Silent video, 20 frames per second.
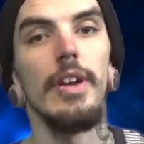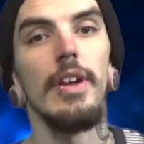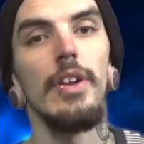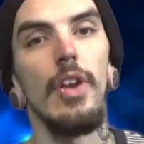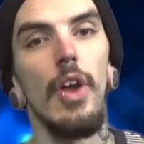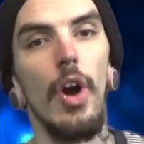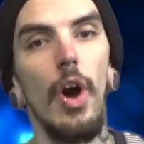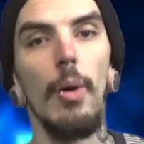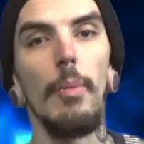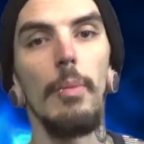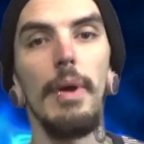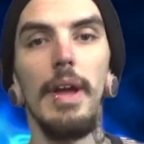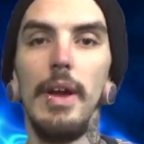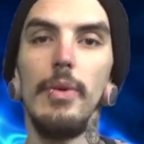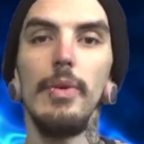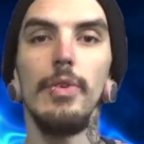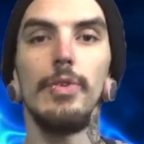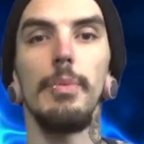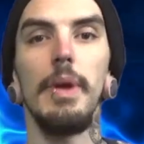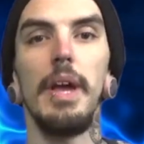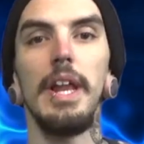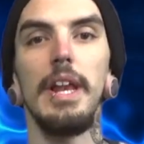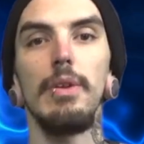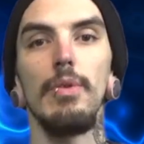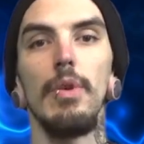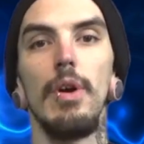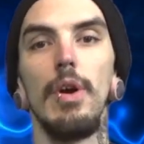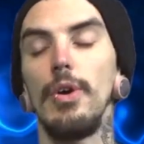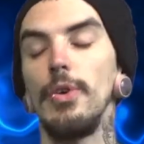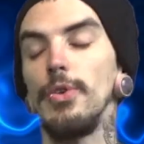Nope, it was Mandy
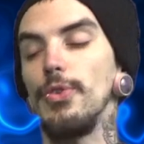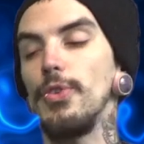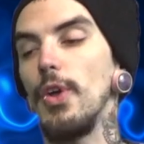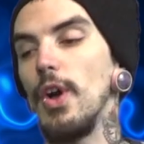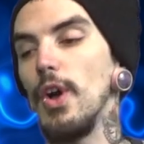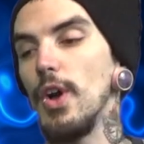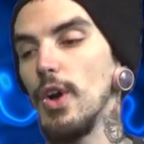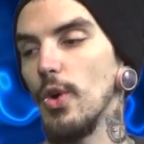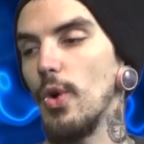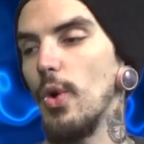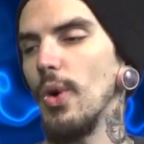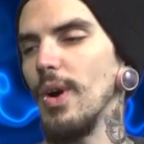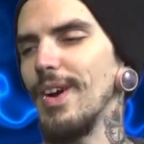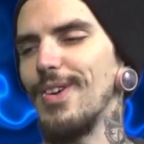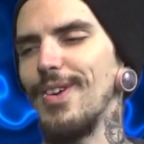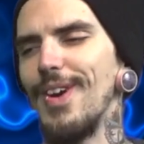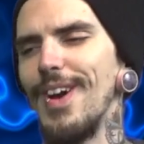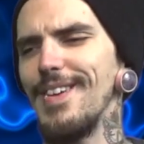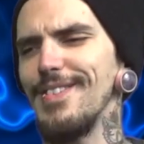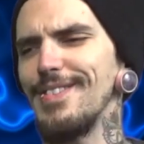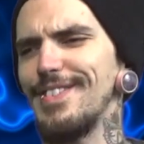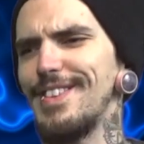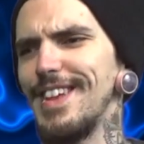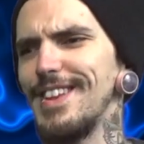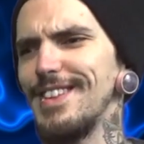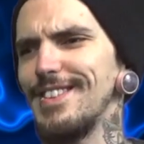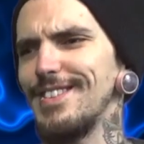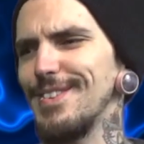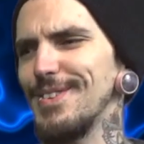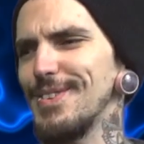Rose. Corey Graves did
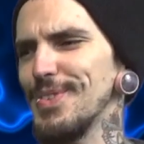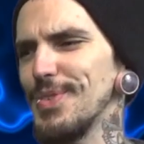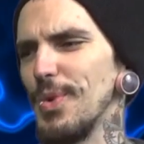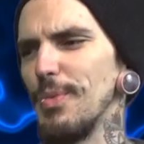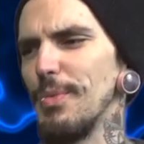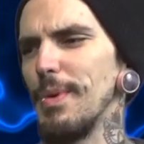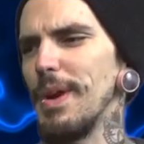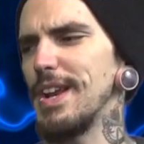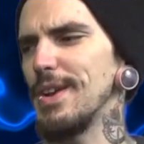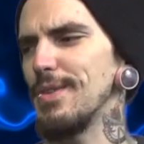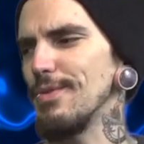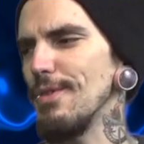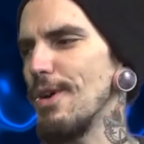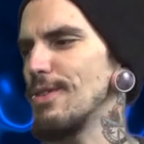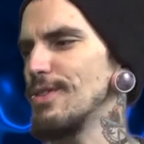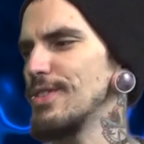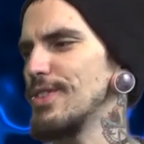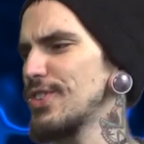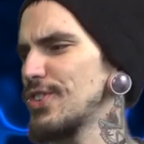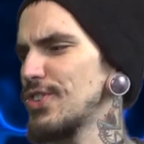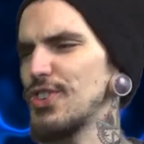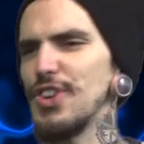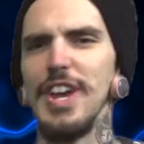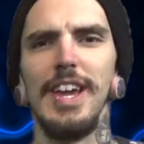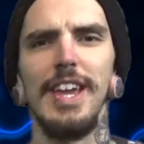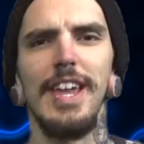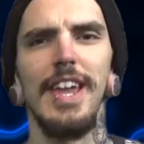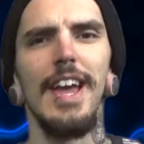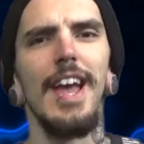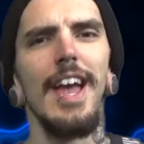his usual Mandy Rose
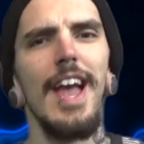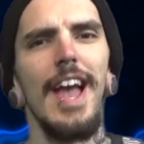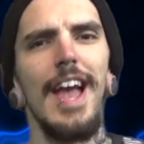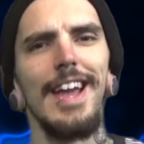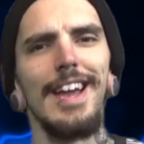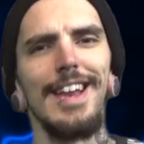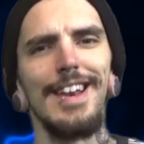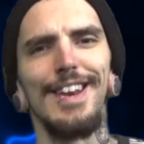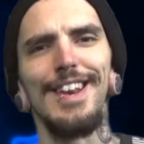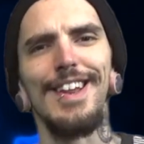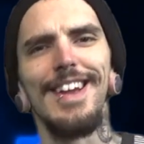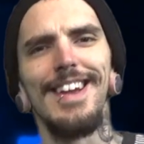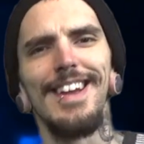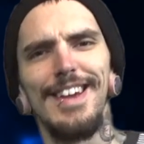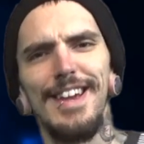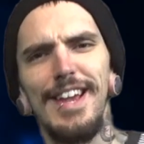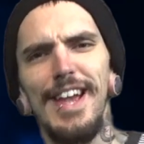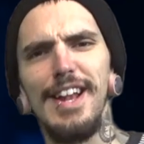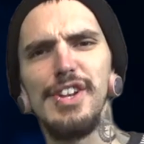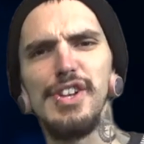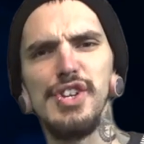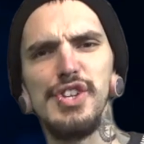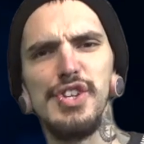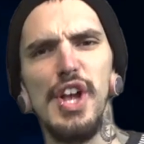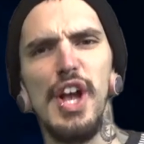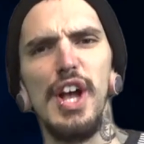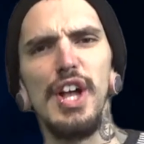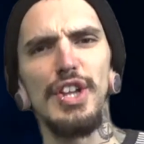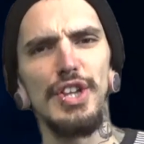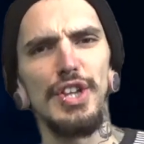shtick and got just
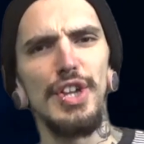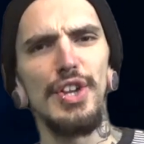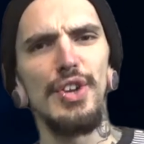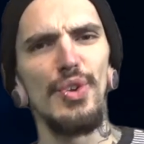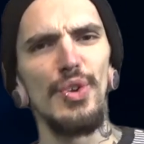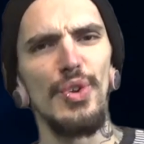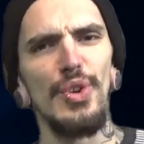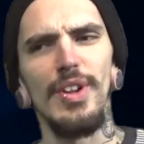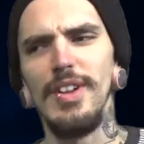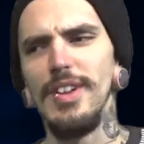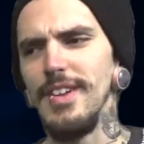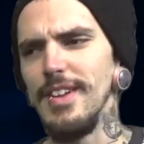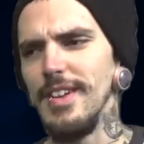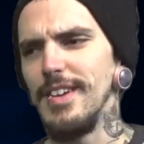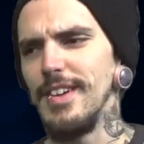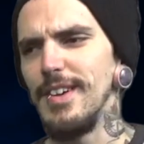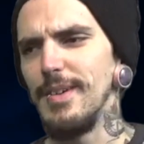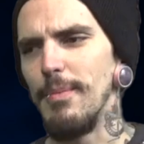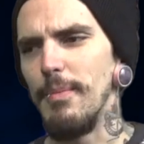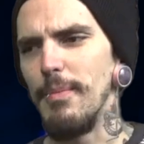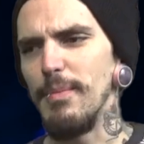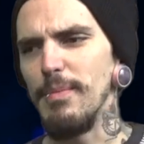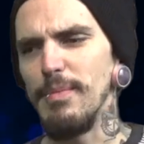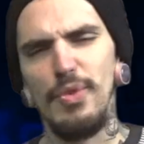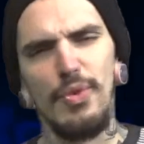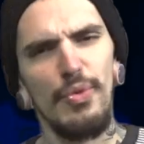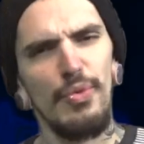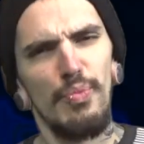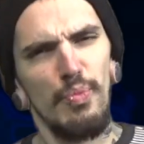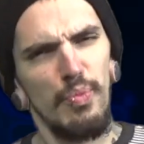a little,
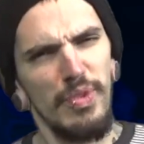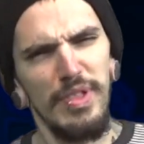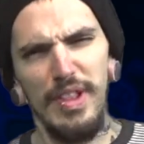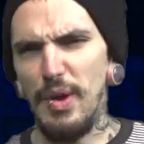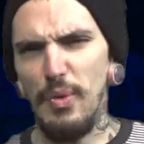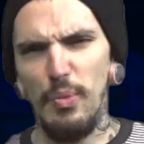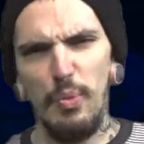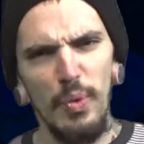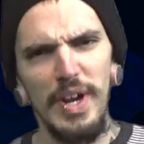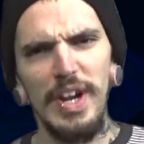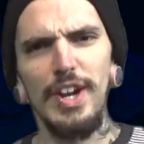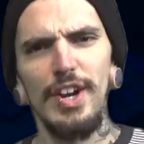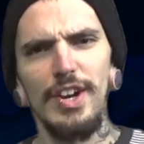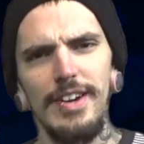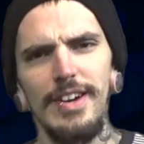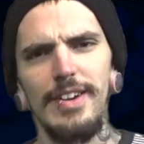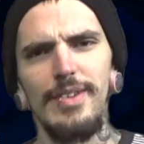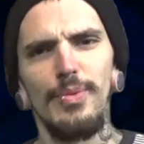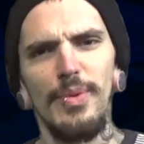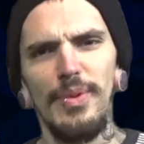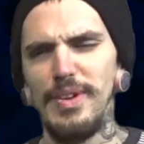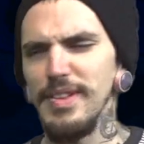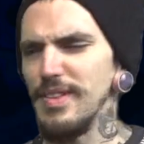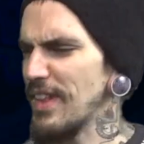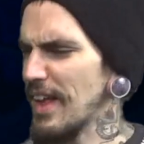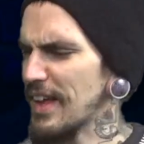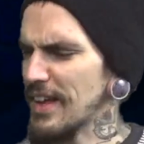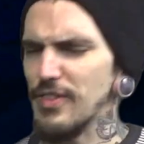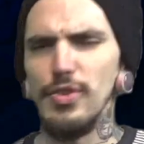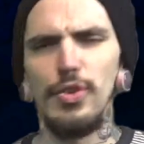like, weird,
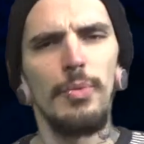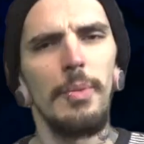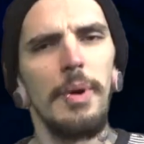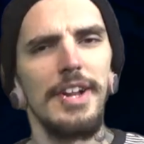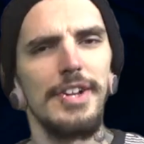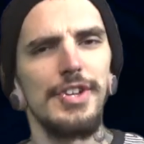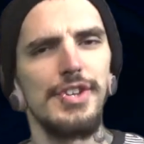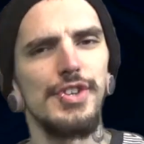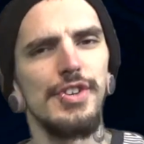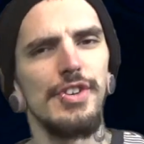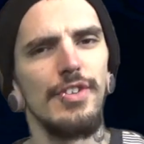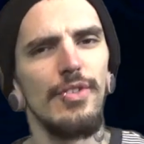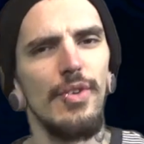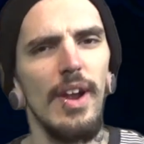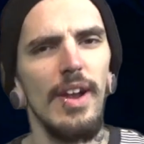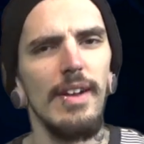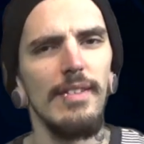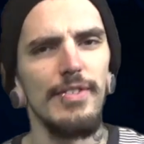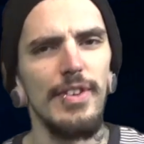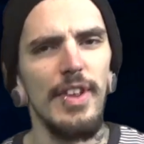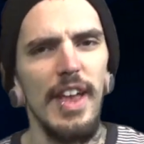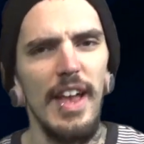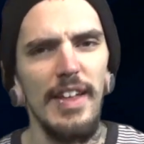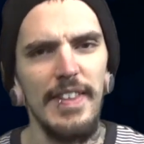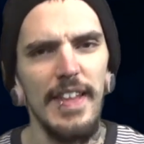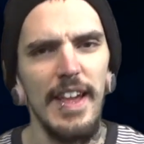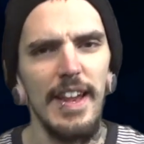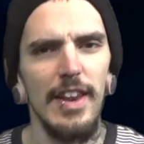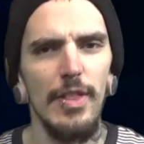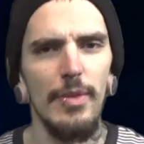like, too much Graves at
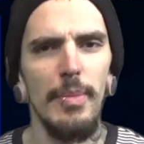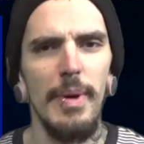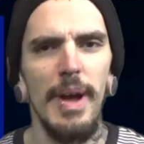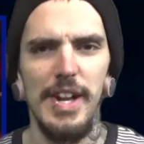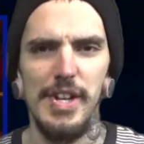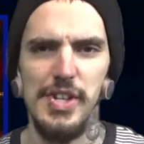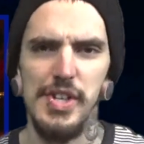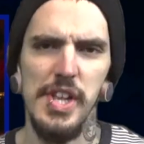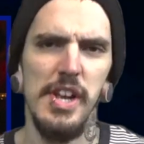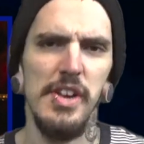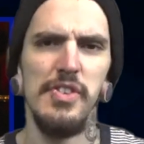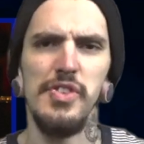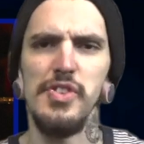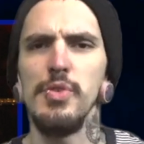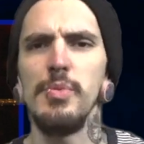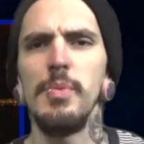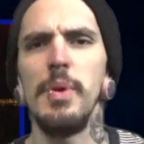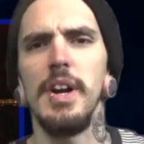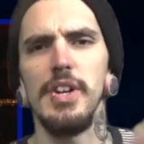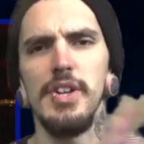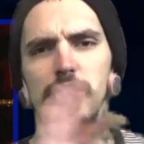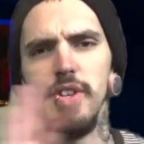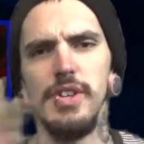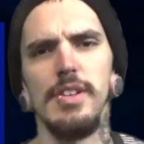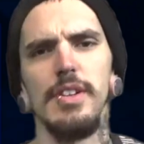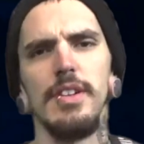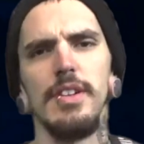the end of the match there. Too much.